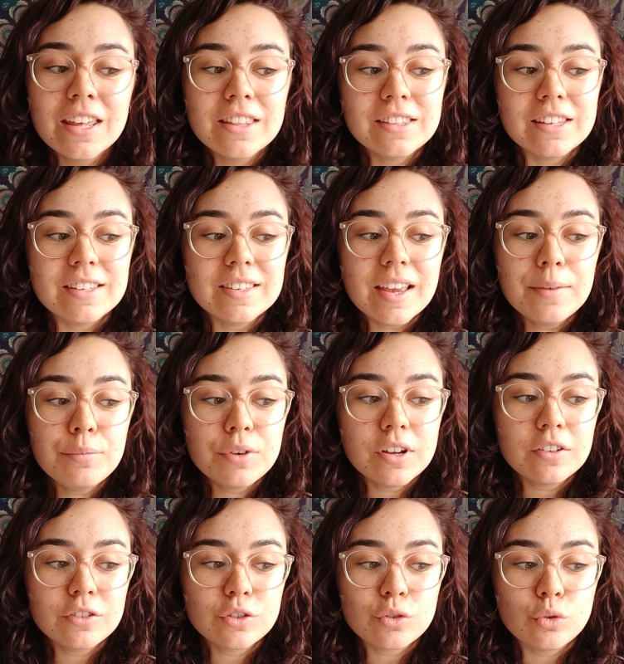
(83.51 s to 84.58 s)
the same
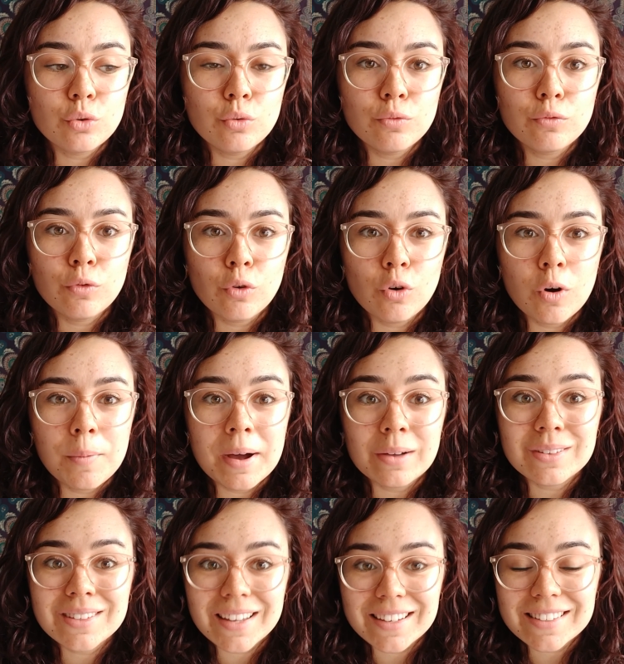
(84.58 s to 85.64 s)
dance school for
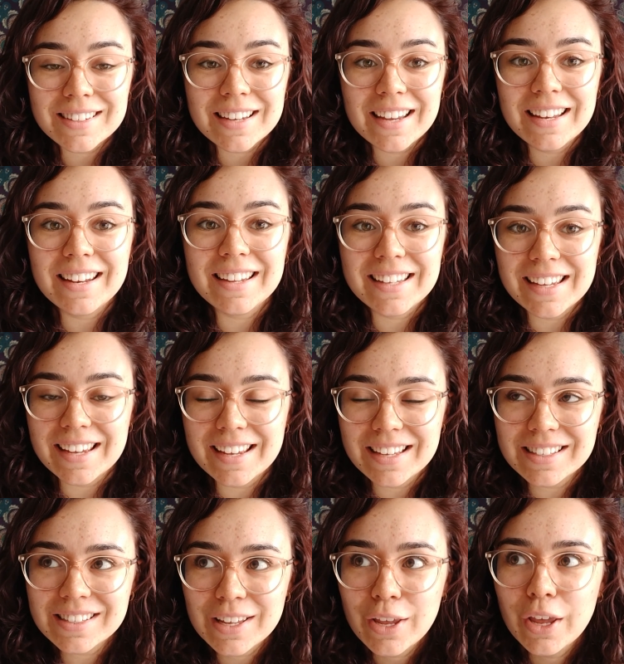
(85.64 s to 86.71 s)
about 16
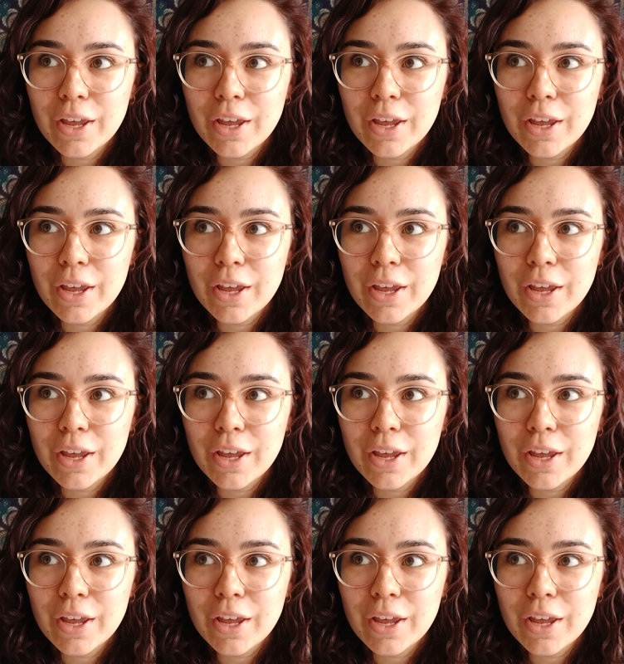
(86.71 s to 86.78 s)
years,